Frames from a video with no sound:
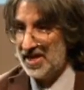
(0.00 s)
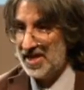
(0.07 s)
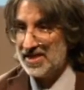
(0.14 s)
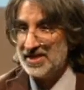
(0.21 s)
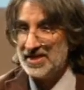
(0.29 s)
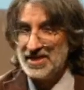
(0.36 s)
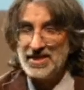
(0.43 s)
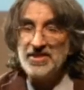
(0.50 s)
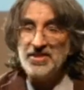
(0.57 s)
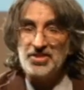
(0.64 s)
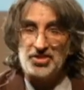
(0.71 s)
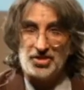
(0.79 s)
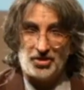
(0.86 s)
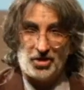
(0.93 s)
And in
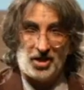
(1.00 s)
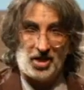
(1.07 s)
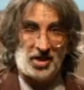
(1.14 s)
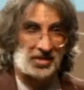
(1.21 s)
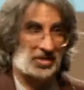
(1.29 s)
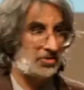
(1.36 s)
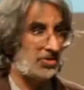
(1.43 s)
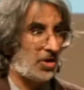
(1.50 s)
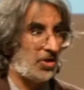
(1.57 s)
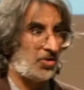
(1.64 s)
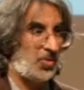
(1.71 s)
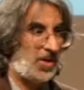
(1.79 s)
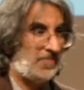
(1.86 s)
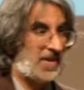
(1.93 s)
English law, it goes all
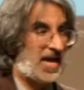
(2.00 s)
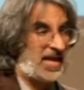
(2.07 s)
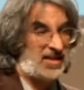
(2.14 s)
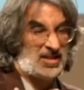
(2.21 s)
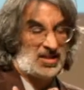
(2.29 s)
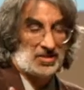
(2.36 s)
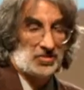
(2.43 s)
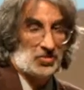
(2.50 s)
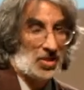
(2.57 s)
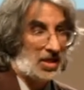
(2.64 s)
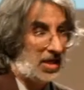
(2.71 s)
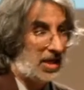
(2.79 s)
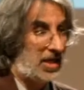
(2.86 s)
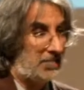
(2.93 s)
the way back to
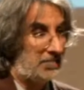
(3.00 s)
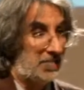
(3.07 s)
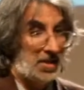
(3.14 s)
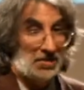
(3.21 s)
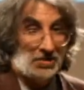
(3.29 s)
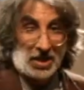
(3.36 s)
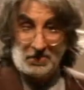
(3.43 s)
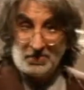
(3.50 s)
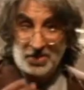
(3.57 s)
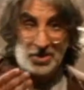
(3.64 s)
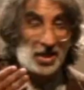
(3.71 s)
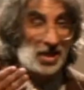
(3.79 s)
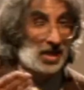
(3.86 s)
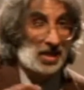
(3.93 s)
um, um,
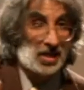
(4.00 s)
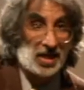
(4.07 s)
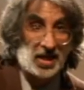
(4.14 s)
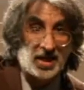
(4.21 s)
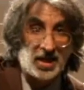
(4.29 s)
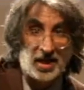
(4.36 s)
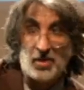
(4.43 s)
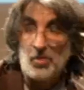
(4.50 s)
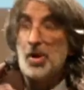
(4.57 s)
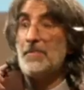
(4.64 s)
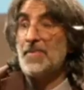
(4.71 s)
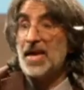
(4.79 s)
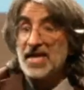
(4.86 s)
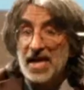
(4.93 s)
uh, uh,
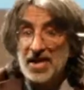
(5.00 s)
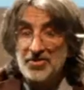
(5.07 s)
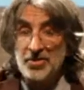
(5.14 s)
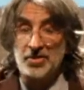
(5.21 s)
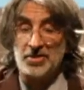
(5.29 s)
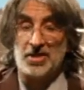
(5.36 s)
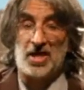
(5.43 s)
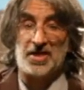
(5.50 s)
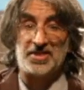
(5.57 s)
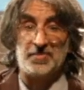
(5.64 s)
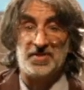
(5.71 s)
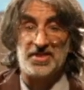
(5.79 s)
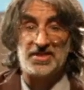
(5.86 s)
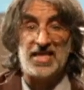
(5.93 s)
among other
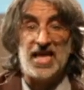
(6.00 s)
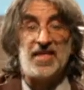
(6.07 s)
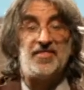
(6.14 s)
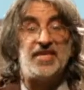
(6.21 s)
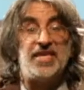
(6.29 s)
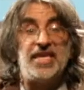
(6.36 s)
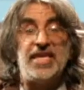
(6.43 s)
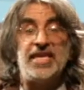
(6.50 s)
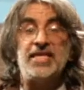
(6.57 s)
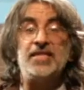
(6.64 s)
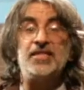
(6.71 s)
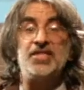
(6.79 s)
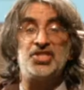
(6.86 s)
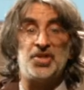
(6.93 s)
documents, the
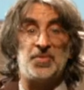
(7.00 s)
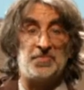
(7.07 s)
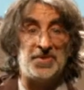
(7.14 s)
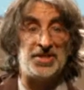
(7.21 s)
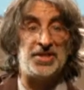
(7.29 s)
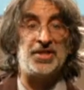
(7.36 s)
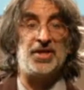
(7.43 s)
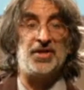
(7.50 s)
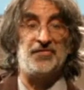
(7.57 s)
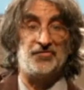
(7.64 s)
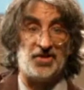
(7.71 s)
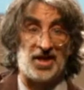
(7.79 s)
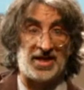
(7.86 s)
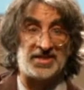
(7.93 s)
English Bill
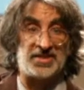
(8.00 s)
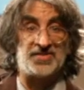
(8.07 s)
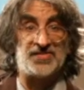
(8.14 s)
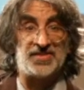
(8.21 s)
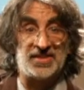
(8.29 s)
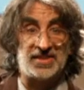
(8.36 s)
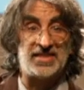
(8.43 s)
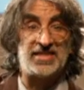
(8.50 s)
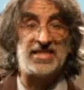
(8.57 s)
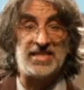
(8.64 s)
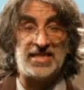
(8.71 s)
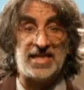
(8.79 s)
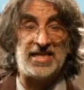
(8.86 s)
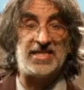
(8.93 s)
of Rights of
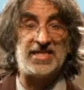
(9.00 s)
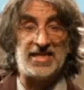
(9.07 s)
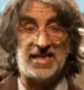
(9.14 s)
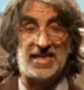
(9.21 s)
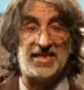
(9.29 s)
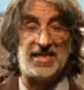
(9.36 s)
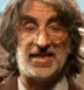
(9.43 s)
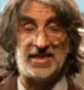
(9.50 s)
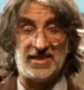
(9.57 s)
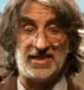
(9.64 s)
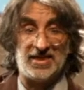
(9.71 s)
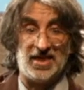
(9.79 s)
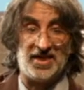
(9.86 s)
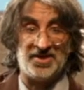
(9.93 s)
1688
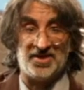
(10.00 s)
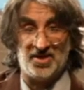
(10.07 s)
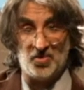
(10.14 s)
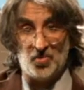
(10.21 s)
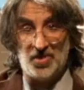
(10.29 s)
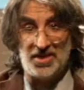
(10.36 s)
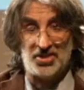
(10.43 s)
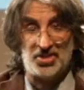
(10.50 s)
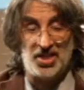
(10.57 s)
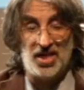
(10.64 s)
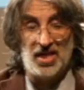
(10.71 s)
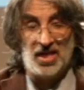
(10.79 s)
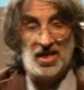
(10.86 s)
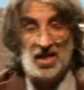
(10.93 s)
89, in which
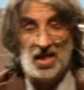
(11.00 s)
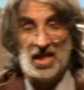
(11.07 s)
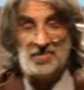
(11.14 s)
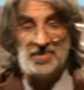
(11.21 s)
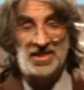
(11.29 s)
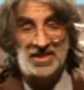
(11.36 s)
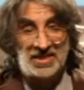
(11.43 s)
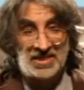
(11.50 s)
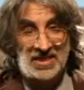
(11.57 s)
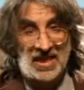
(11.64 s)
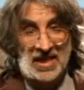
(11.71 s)
um, it is